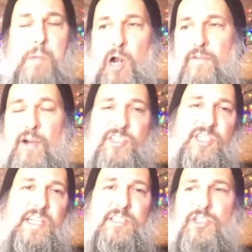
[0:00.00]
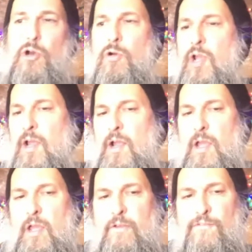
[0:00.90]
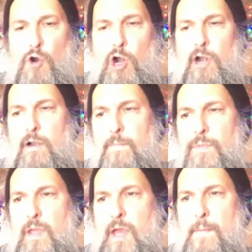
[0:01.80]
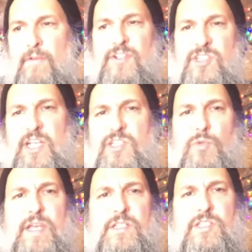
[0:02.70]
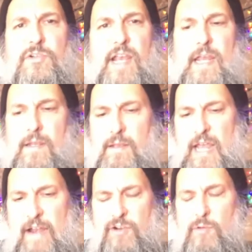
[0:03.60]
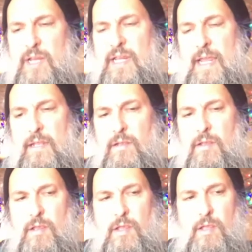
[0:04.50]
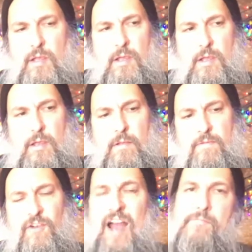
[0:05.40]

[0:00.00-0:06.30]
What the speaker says: part of our scene. So for about 6 weeks straight, every weekend, 3